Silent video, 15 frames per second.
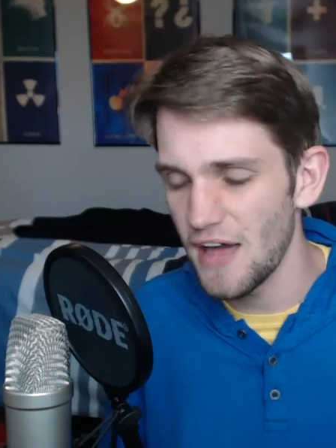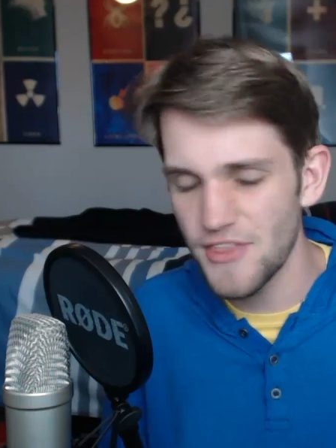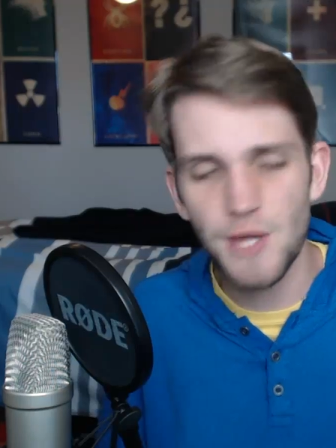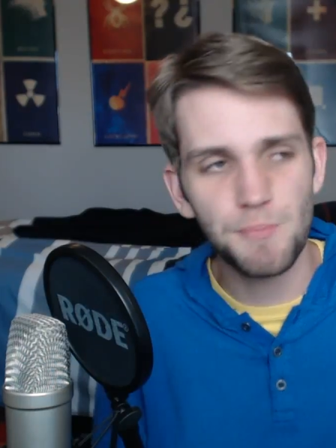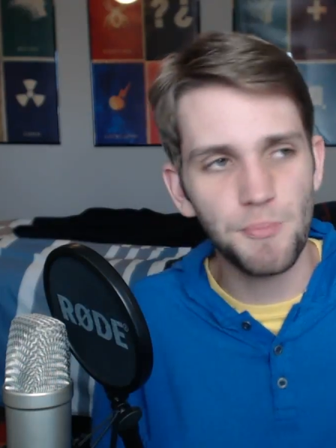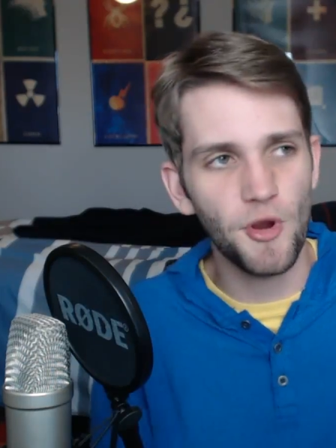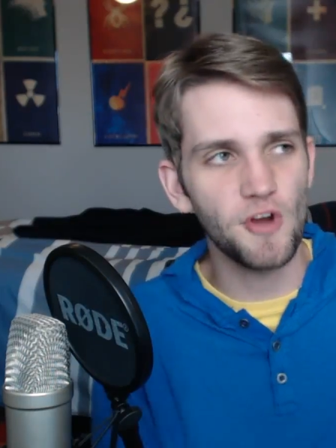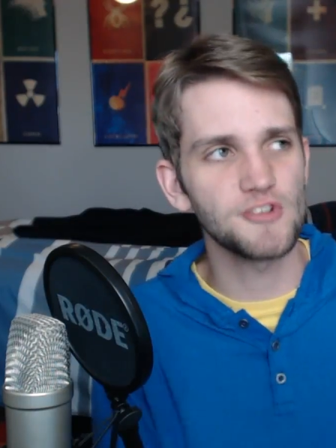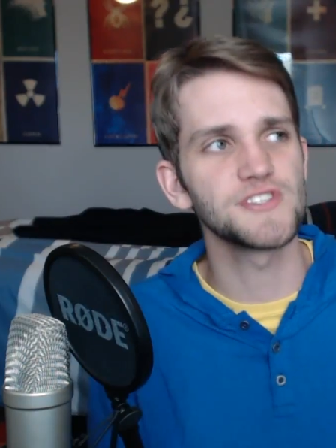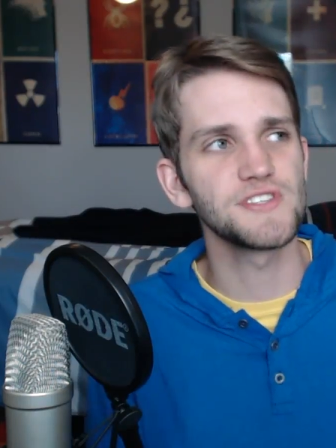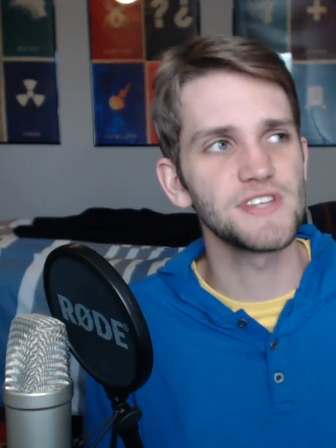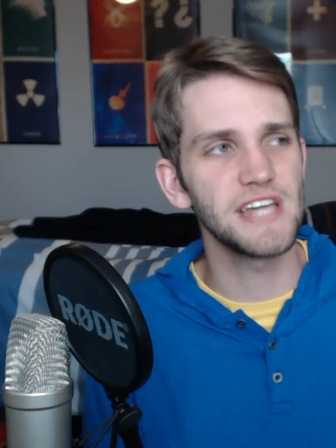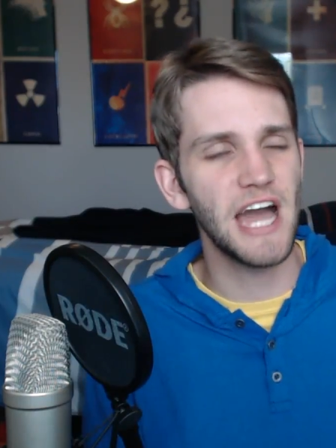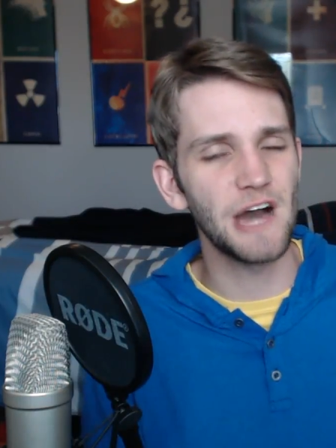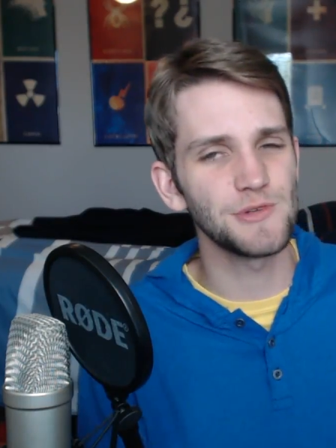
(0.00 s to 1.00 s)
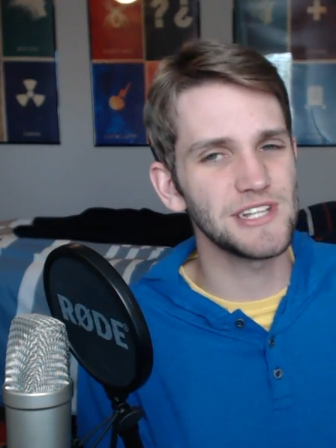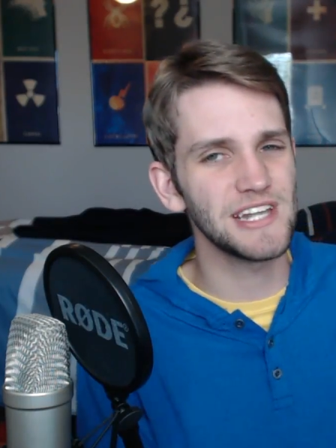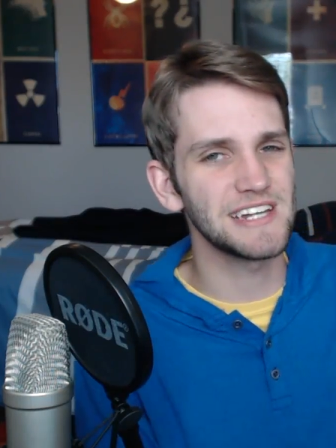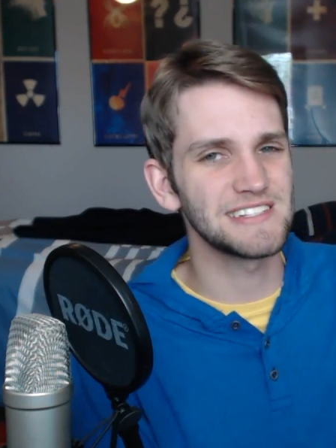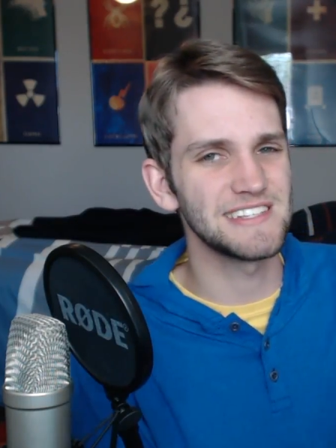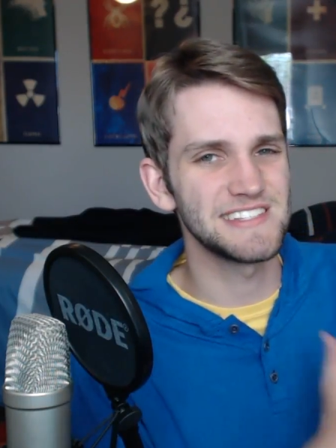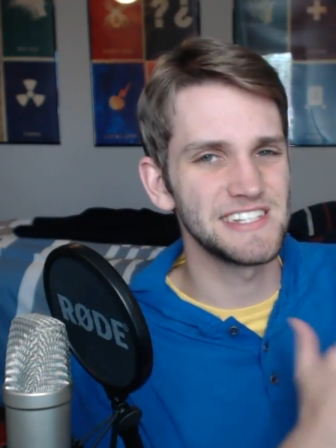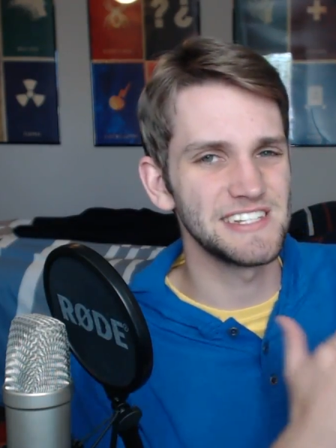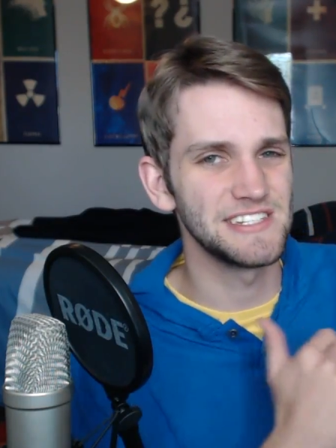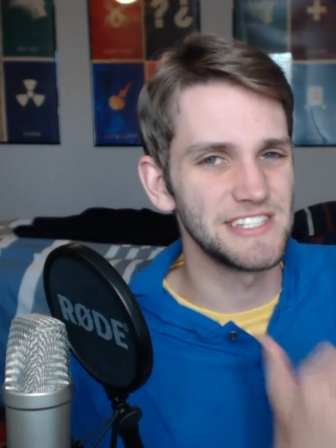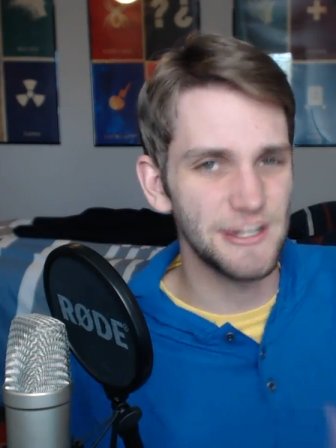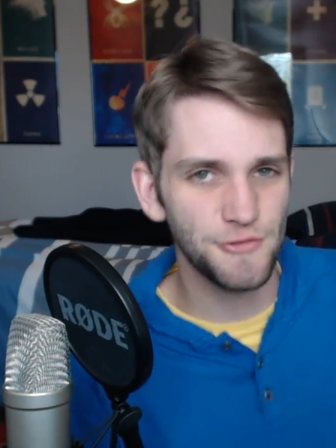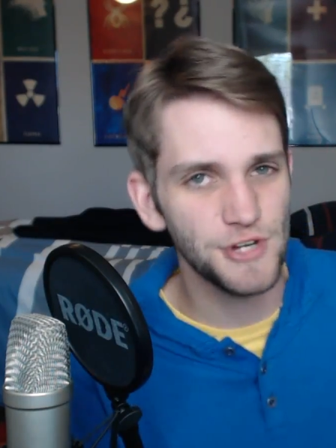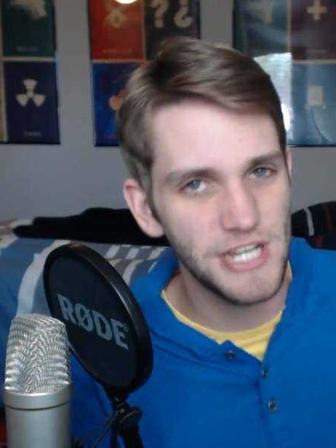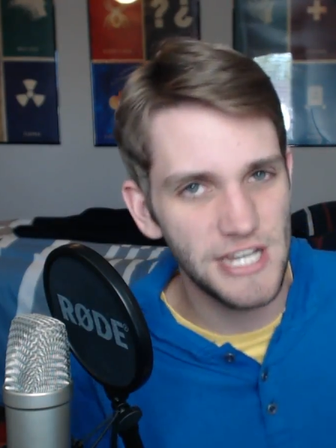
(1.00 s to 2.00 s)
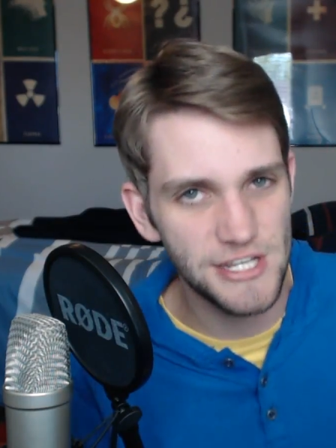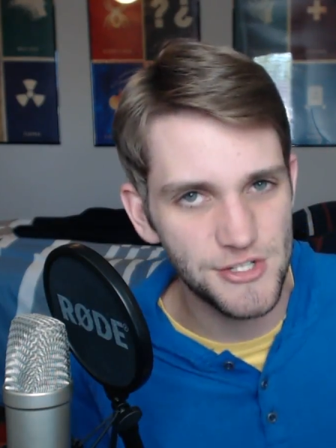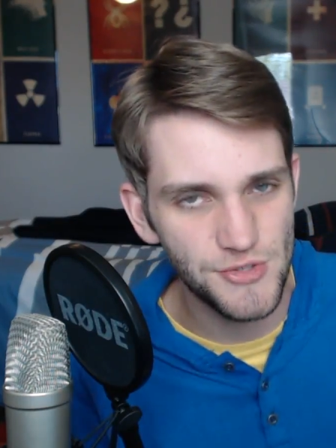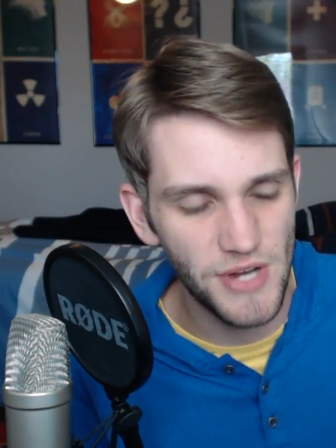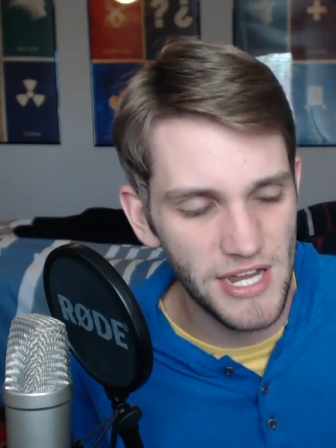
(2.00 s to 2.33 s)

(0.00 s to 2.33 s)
think personally, I would like to see different Easter